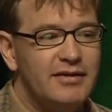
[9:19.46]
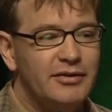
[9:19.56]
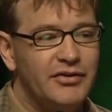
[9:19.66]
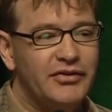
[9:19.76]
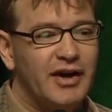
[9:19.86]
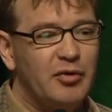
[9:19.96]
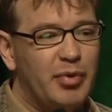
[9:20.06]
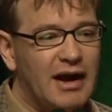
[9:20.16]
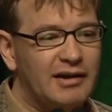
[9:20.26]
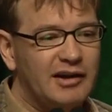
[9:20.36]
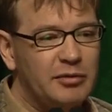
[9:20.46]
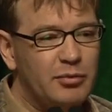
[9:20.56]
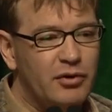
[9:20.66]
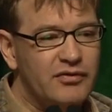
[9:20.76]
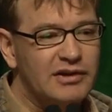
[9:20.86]
So just to unpack a little
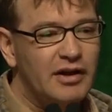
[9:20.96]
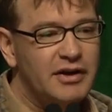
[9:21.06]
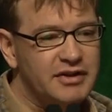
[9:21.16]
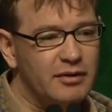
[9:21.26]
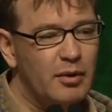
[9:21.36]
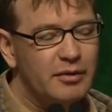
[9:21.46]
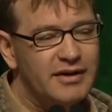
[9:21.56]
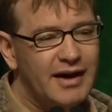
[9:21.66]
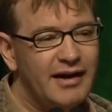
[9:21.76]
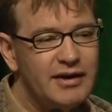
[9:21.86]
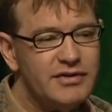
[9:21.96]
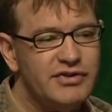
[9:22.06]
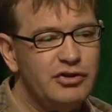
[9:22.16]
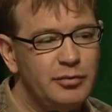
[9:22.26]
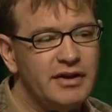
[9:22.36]
bit more of the logic, what we're kind of
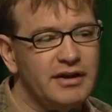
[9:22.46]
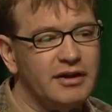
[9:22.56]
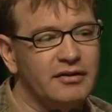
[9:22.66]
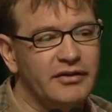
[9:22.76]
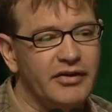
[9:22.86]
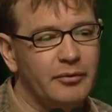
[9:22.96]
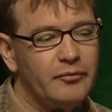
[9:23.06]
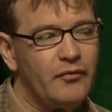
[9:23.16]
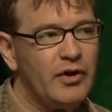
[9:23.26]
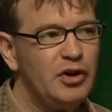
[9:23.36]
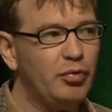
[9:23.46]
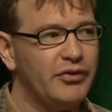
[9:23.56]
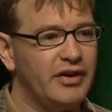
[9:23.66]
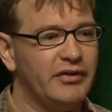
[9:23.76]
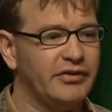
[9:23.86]
assuming here is that when you
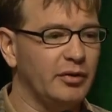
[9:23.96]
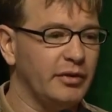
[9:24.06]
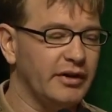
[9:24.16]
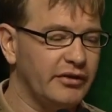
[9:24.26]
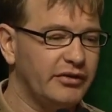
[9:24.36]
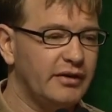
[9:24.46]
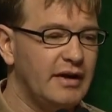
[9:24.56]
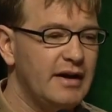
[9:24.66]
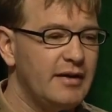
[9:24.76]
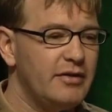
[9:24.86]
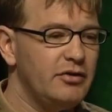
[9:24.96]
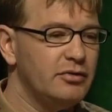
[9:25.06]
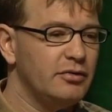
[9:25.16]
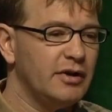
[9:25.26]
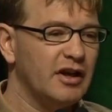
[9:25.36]
present a stimulus,
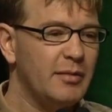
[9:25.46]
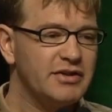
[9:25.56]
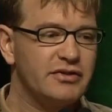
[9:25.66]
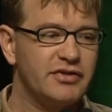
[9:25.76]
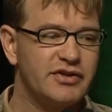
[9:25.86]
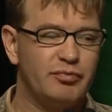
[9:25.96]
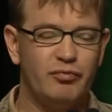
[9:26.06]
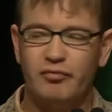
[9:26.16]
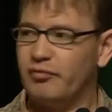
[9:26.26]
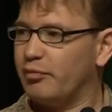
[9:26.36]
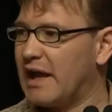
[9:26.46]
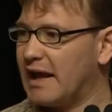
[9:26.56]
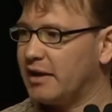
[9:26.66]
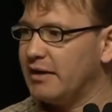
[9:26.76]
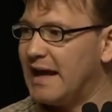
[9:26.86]
you're going to measure this
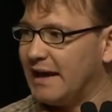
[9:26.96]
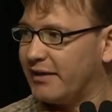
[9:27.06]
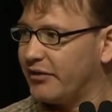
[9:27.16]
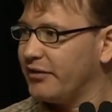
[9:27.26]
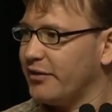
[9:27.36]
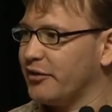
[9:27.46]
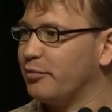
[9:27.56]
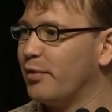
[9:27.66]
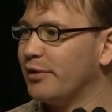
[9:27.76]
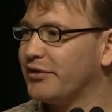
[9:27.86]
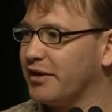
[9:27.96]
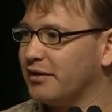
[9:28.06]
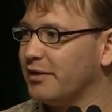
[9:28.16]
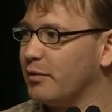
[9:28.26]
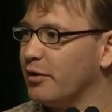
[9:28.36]
black X, this bold
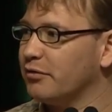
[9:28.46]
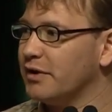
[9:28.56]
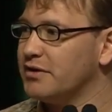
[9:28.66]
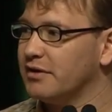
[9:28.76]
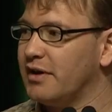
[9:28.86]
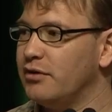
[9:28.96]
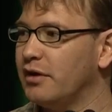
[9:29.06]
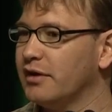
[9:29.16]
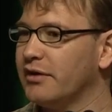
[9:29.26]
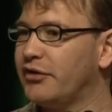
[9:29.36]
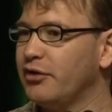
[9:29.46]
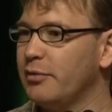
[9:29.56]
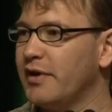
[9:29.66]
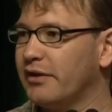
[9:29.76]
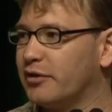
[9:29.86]
signal in one region, and you're going to
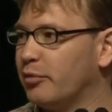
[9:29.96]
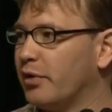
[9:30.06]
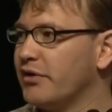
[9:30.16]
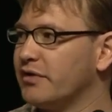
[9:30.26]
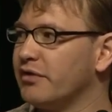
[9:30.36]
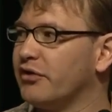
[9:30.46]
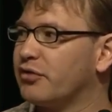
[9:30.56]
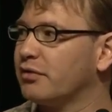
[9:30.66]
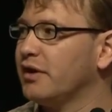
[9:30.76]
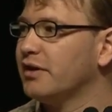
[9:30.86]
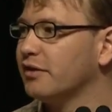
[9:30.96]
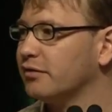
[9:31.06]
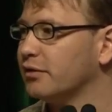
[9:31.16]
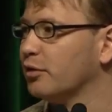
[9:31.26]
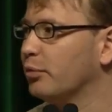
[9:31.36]
assume that it's composed of these three
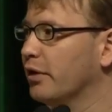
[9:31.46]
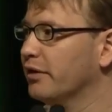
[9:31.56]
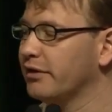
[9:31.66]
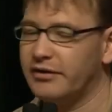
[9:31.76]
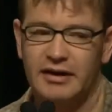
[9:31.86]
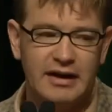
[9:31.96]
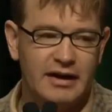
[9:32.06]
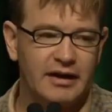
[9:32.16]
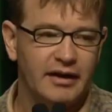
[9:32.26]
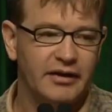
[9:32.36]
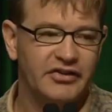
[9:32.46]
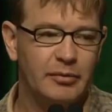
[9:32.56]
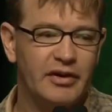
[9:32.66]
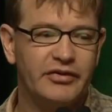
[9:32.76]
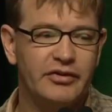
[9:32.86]
different components. A
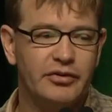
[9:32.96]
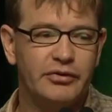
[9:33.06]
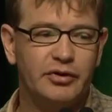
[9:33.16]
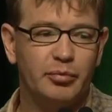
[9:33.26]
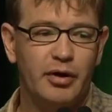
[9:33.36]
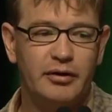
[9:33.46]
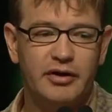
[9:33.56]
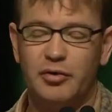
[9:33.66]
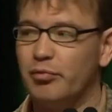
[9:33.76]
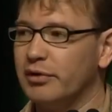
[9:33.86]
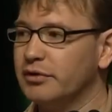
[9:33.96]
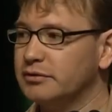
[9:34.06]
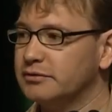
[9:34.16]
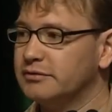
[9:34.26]
stimulus-induced component in blue,